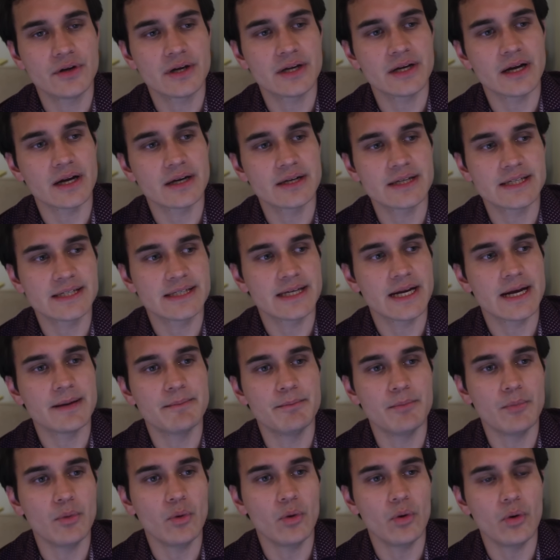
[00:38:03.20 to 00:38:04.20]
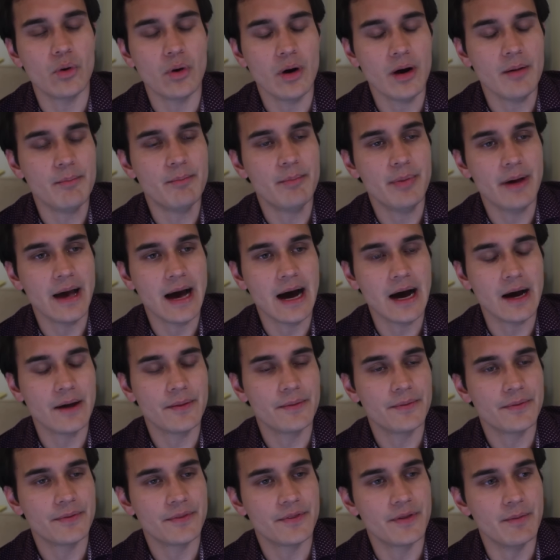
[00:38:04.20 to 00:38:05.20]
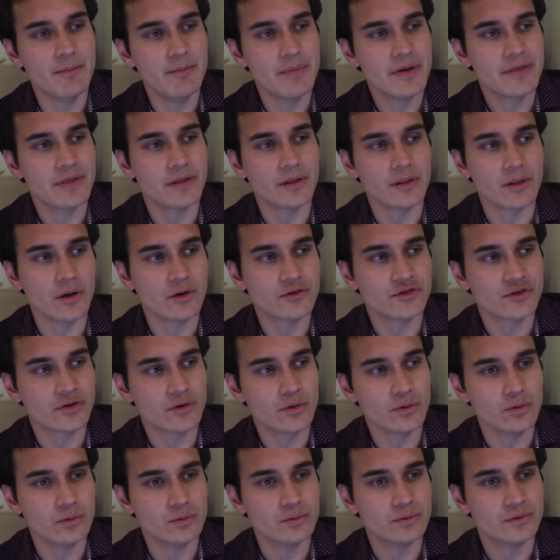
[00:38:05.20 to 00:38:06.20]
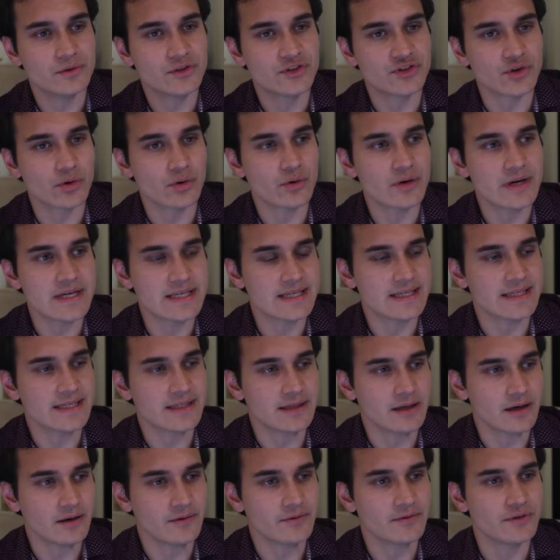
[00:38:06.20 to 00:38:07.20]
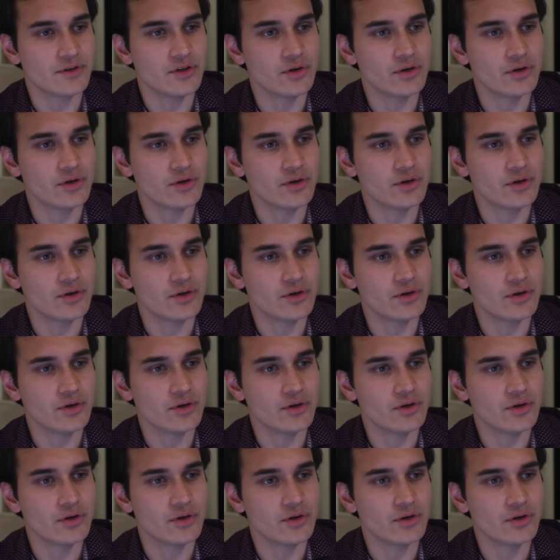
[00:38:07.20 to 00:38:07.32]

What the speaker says: can understand more about the mythological stories and stuff,